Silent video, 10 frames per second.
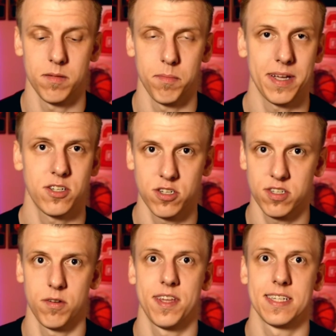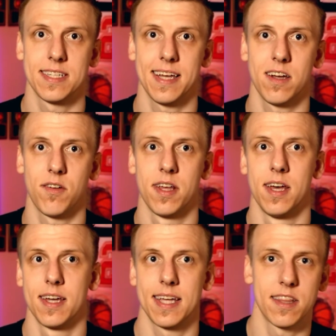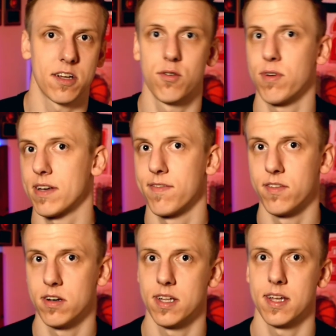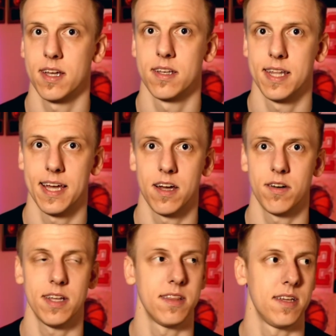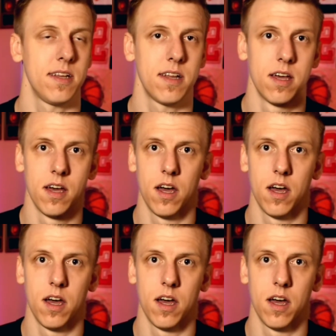make sure to slow things down, get the correct footing down, and then